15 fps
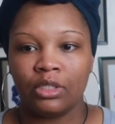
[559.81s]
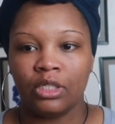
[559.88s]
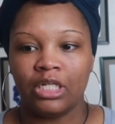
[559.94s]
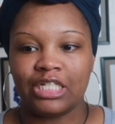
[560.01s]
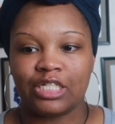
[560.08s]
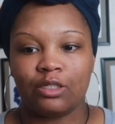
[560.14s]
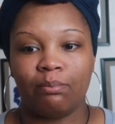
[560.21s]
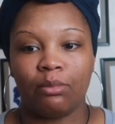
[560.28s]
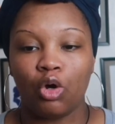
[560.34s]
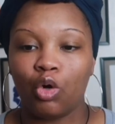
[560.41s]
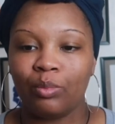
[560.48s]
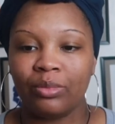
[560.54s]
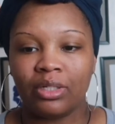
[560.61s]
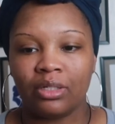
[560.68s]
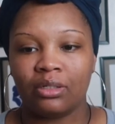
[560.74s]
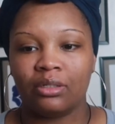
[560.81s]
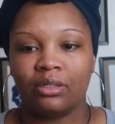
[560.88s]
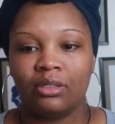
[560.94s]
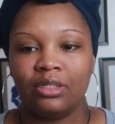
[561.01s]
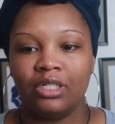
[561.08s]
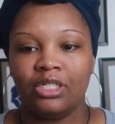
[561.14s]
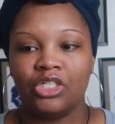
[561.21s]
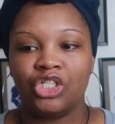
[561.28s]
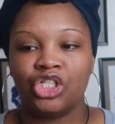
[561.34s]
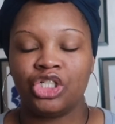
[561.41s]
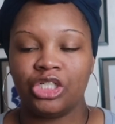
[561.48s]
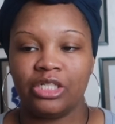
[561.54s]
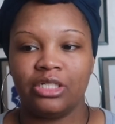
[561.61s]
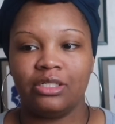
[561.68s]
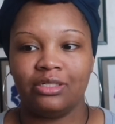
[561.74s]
it's the moment she